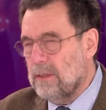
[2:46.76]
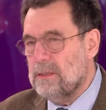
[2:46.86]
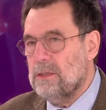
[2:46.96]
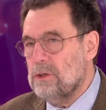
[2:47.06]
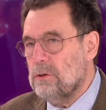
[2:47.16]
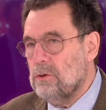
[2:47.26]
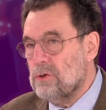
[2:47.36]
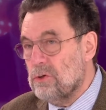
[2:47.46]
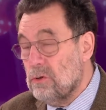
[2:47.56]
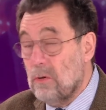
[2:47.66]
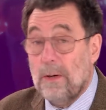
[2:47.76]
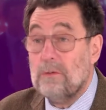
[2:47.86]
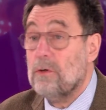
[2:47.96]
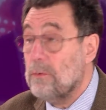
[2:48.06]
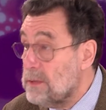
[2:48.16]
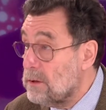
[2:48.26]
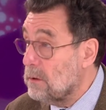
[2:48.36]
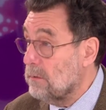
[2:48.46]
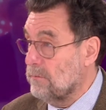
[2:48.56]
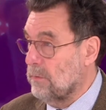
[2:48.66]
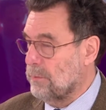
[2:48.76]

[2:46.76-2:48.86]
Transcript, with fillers: a decision, you should know about the result of the